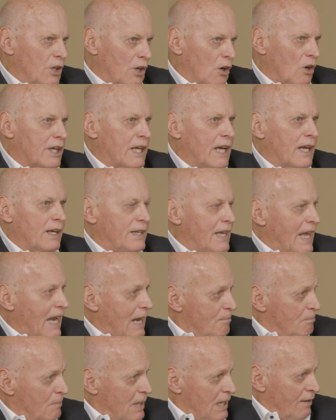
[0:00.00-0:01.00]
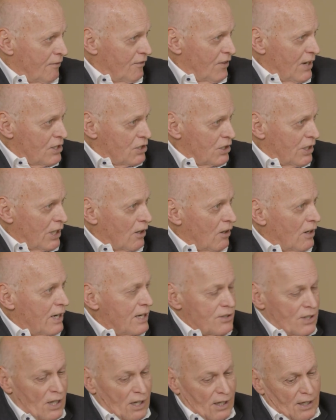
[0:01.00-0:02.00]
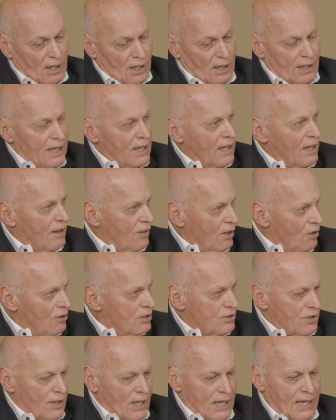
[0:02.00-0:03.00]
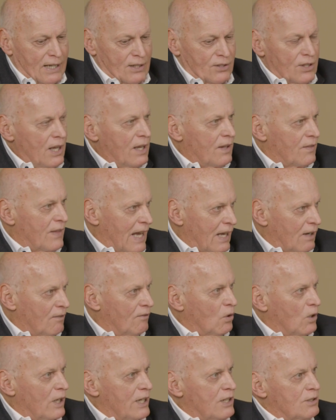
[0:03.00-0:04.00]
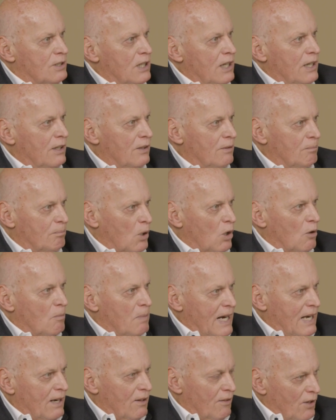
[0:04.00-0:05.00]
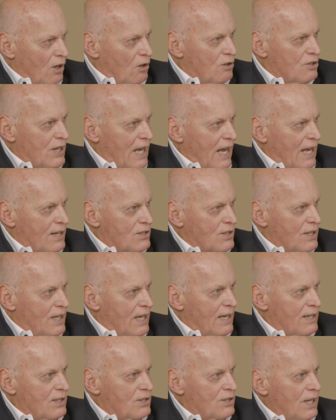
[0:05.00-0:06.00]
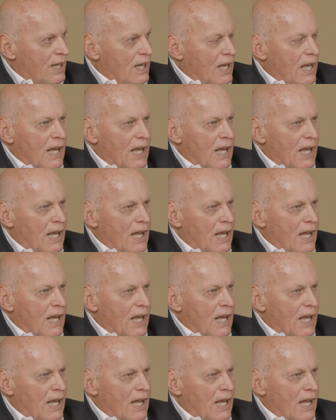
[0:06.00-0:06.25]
Again, named beneficiaries on any of those things. That avoids probate of those assets.